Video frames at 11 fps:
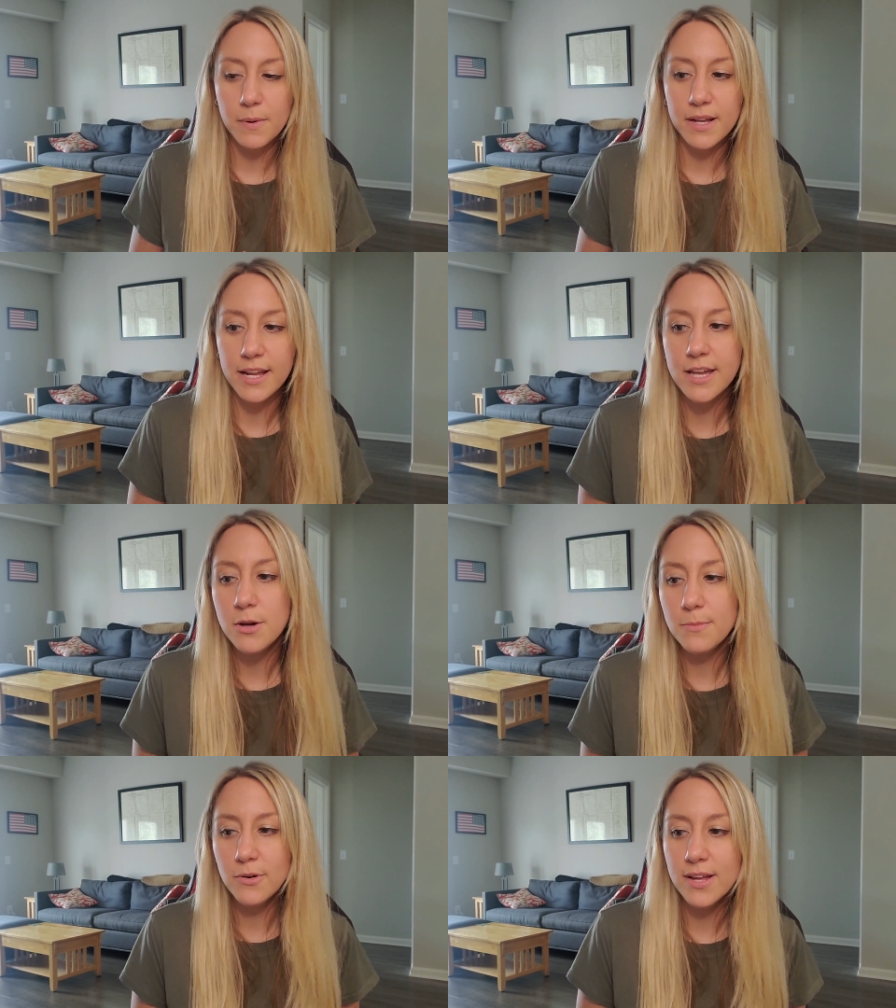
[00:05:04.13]
bit of
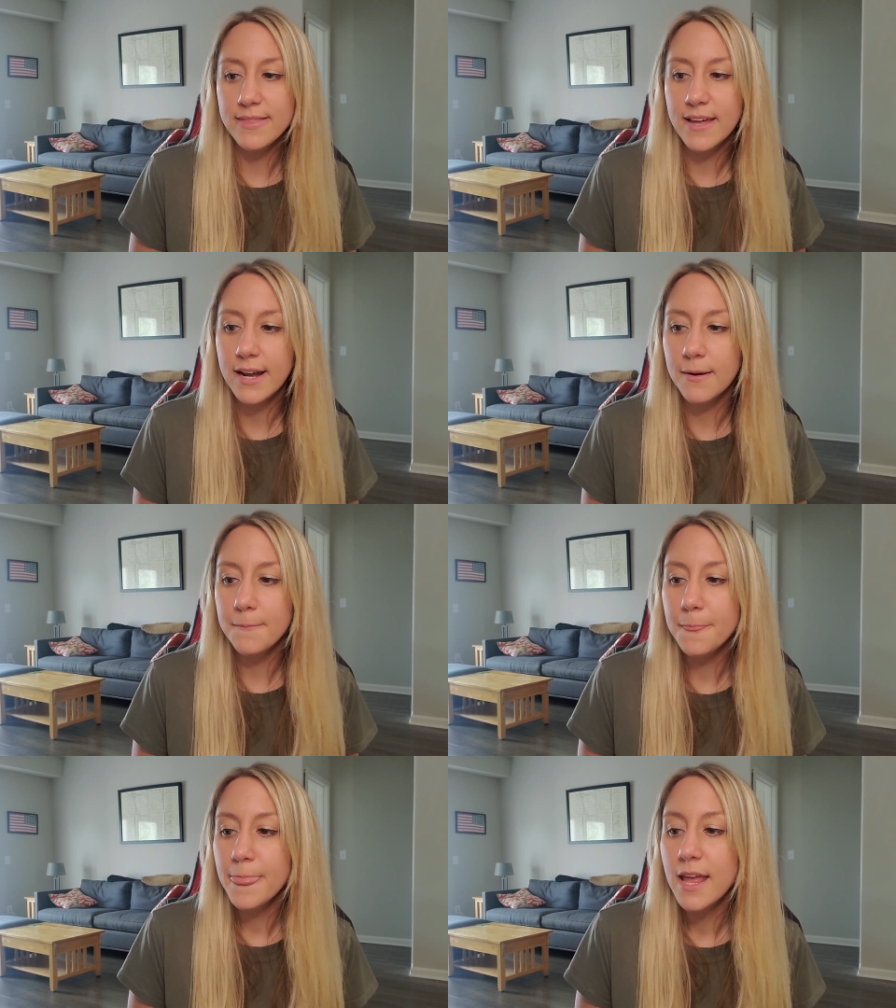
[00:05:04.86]
humor in
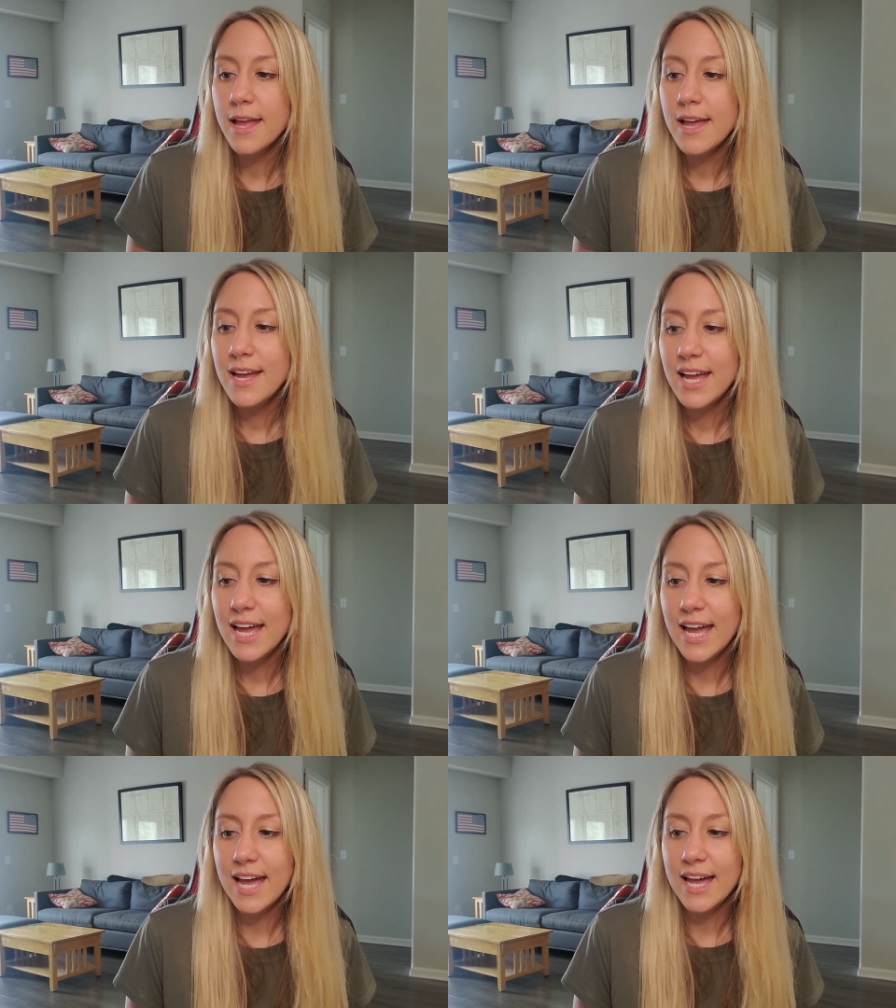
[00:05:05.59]
there.
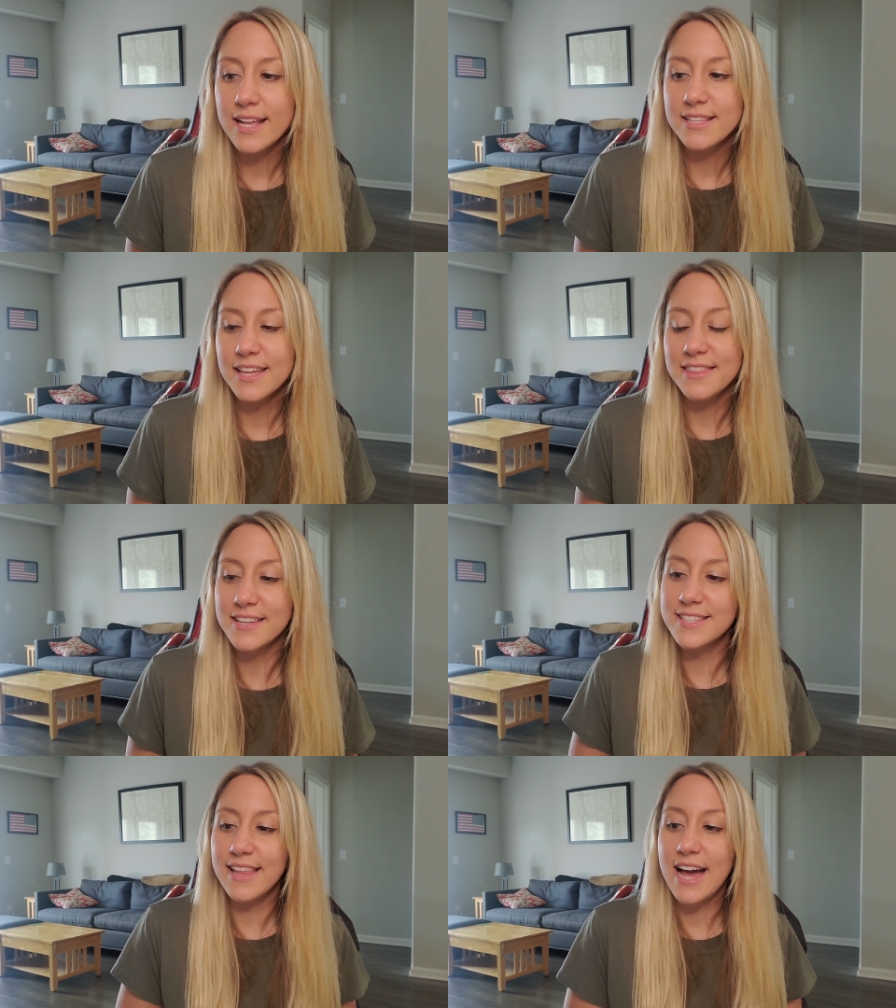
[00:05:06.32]
And
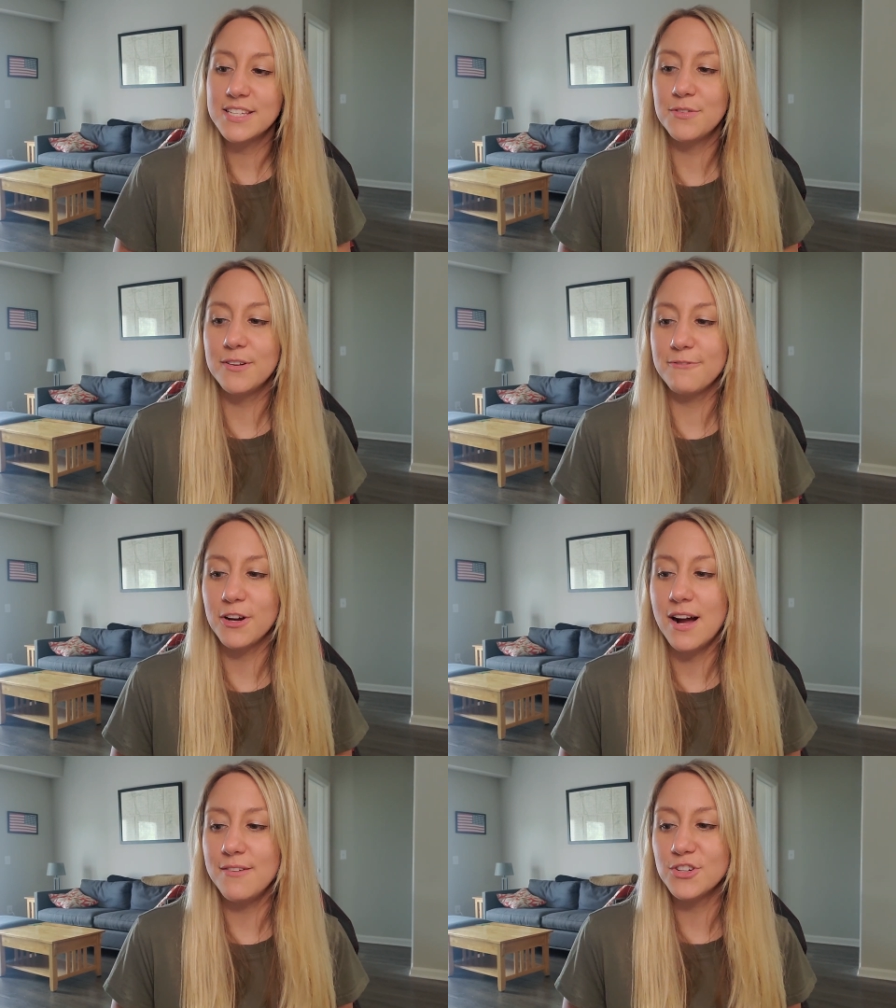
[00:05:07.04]
this last one for
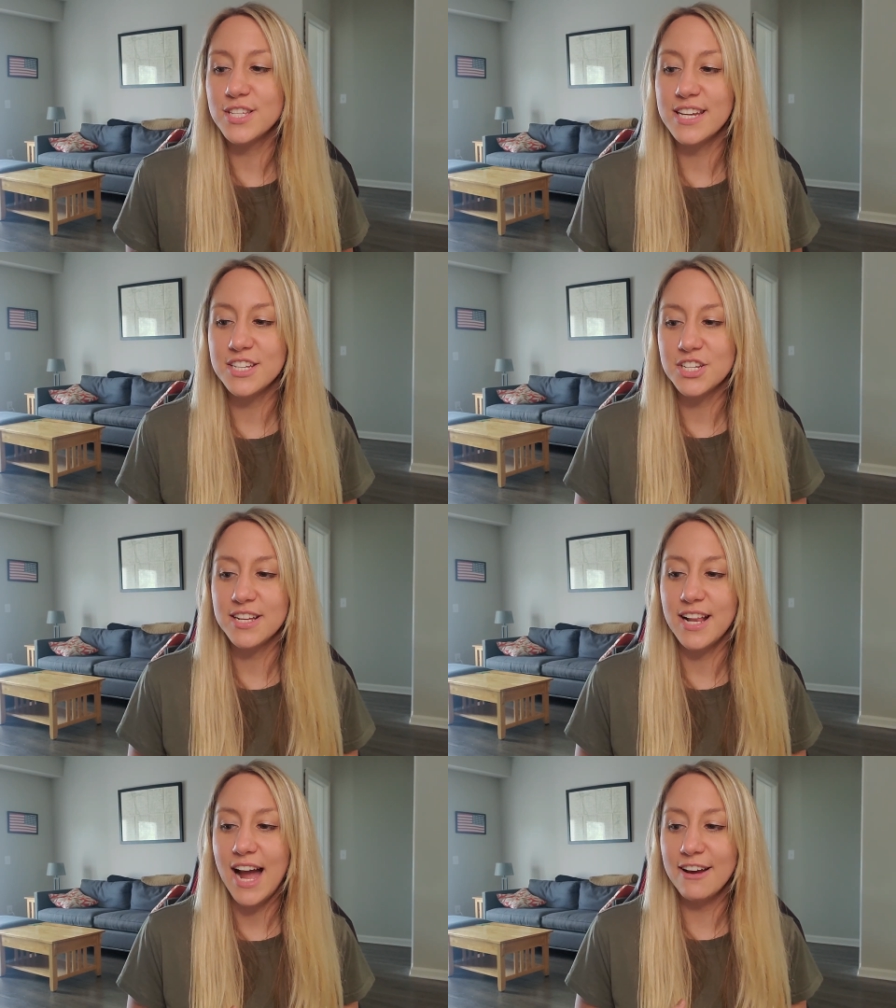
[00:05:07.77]

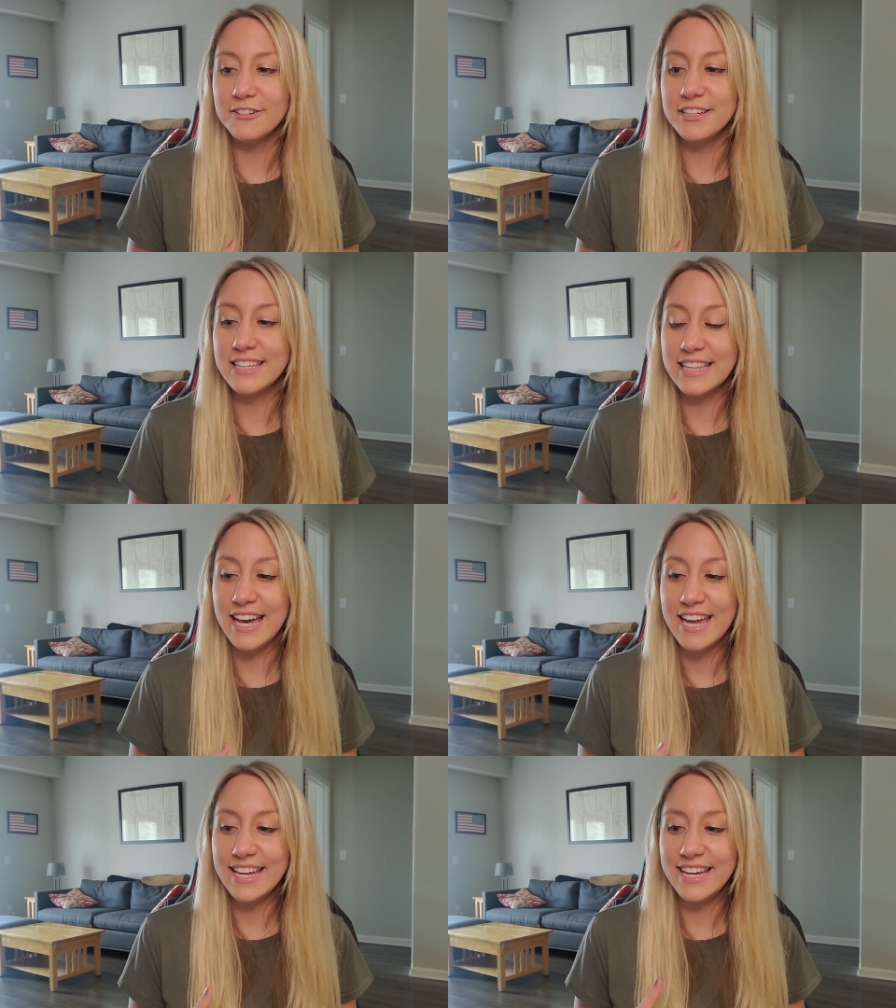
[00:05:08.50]
conversation, I really
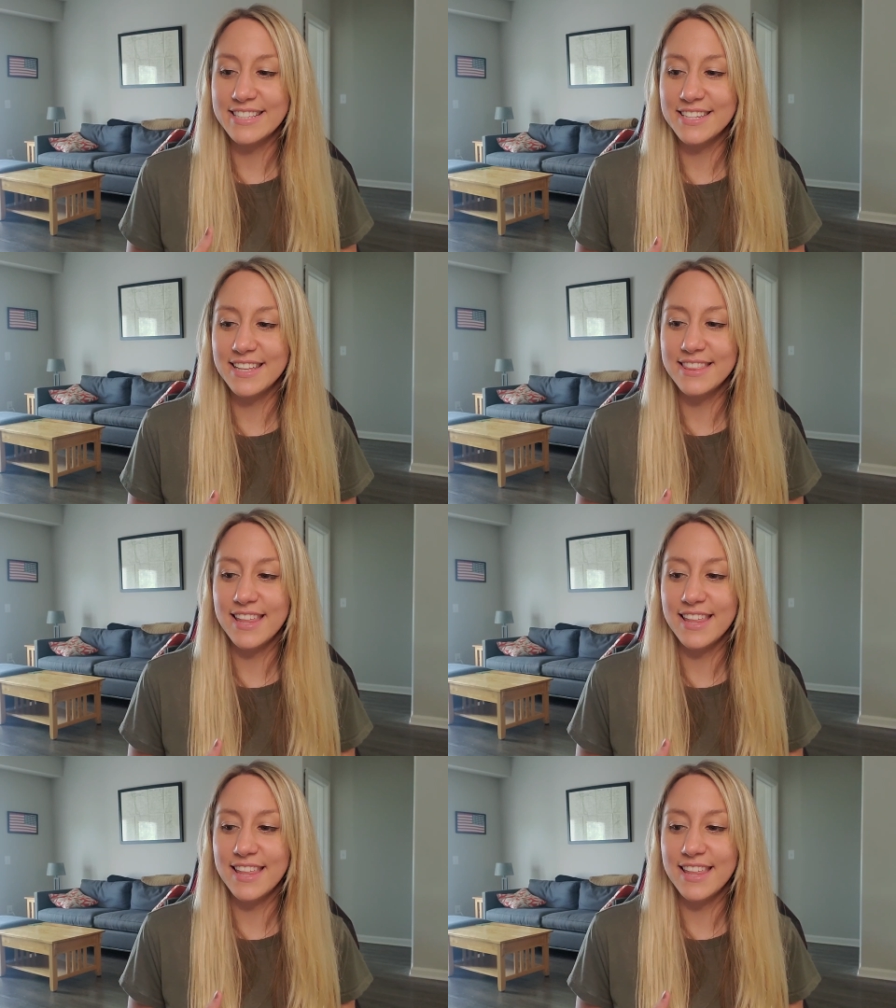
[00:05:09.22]
like it.